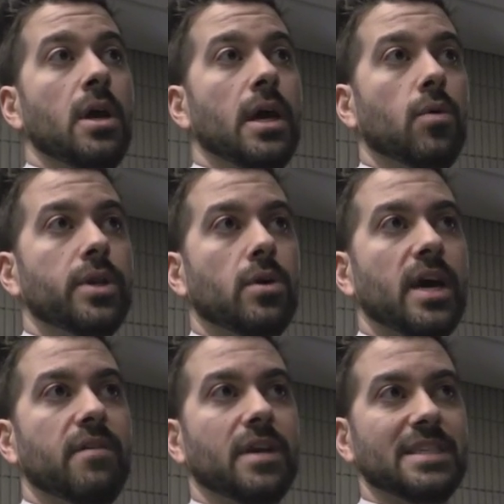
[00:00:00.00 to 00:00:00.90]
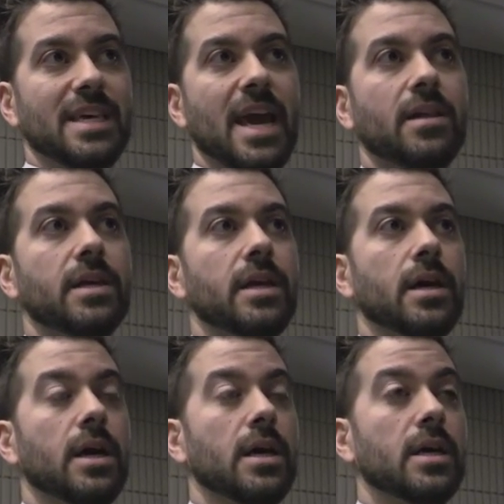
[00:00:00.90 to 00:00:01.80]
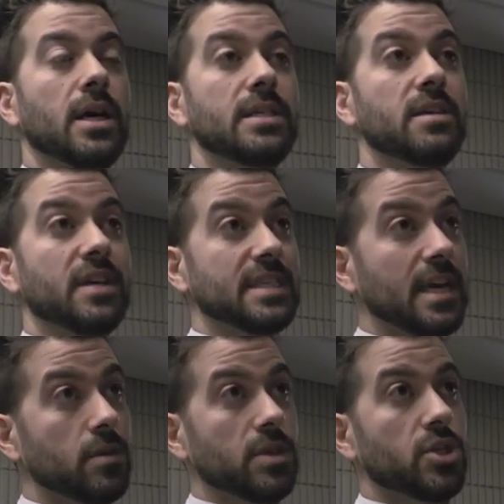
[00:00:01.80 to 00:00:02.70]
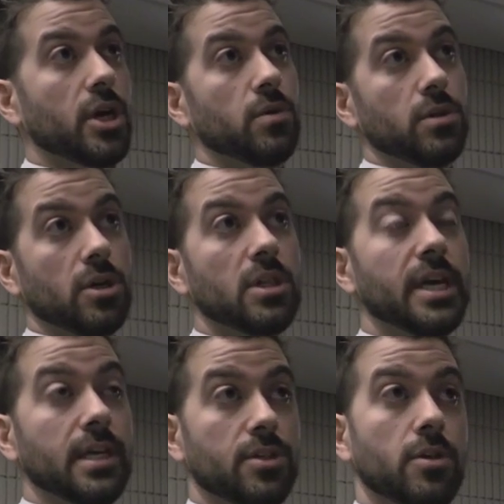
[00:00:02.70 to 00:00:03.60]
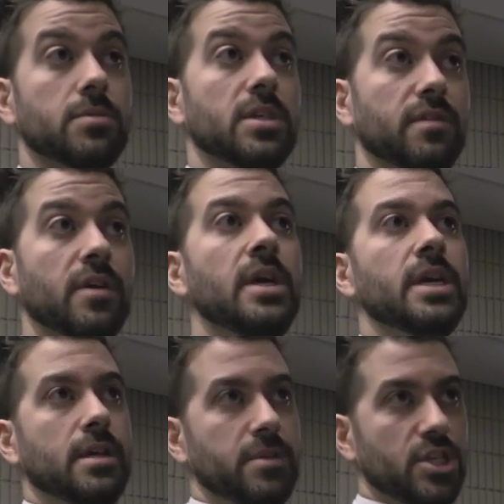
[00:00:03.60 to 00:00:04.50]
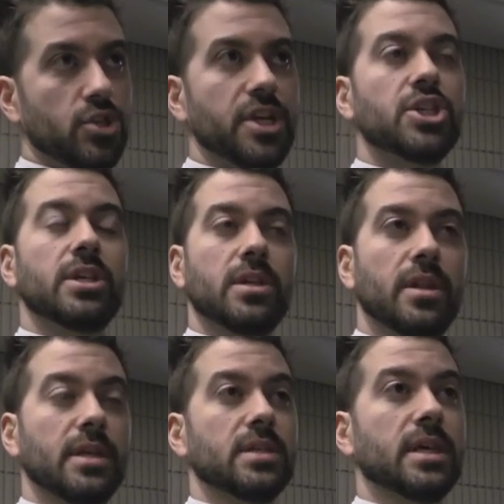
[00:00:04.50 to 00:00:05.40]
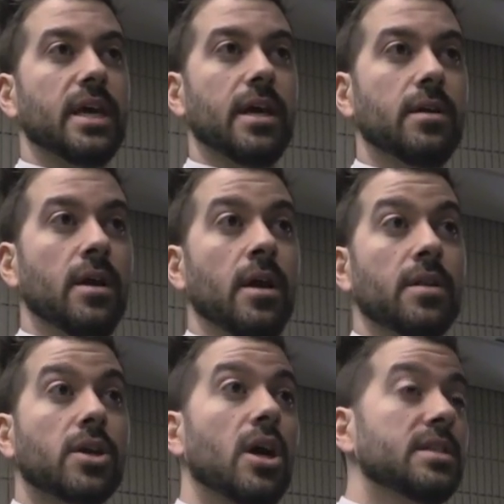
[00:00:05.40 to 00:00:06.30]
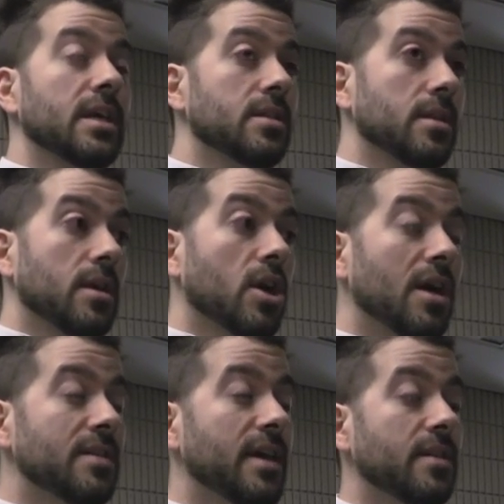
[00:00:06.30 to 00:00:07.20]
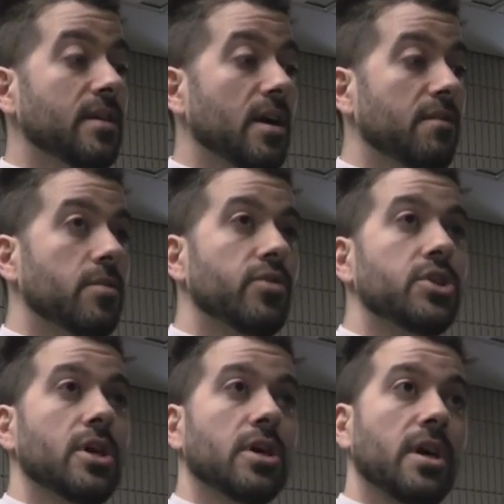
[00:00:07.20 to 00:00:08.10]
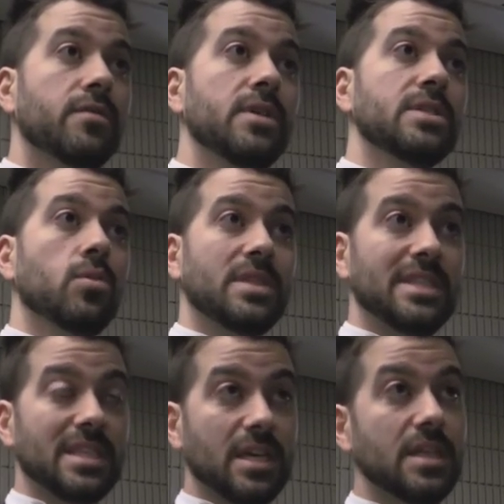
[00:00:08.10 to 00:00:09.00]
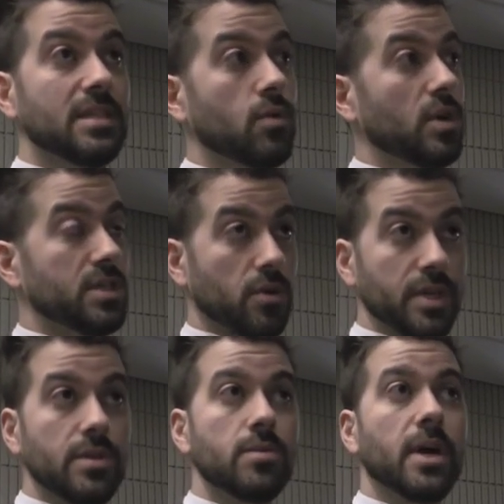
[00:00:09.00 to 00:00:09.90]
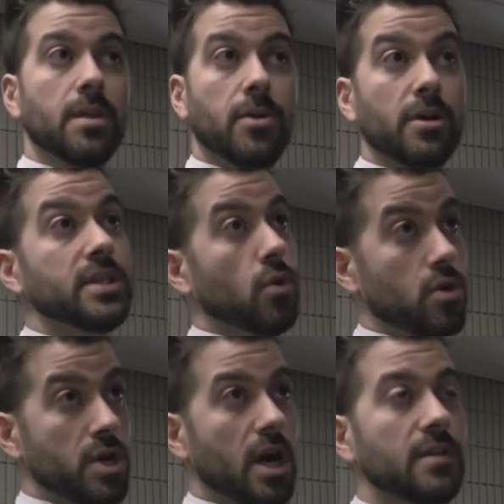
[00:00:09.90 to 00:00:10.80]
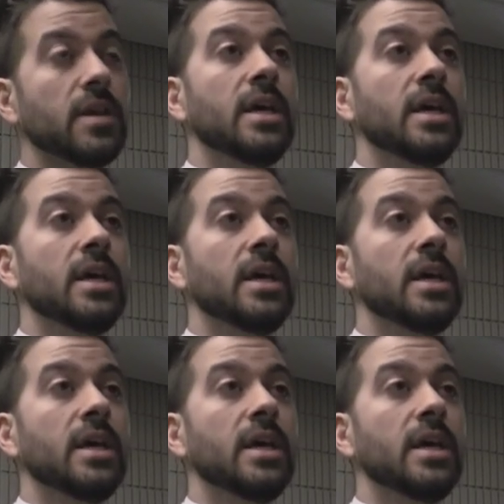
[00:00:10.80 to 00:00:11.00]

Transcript: we don't have exactly an idea of exactly what the trial will look like in terms of administration, things like that. The content of the pretrial conference and what's discussed and what's agreed to by the parties or not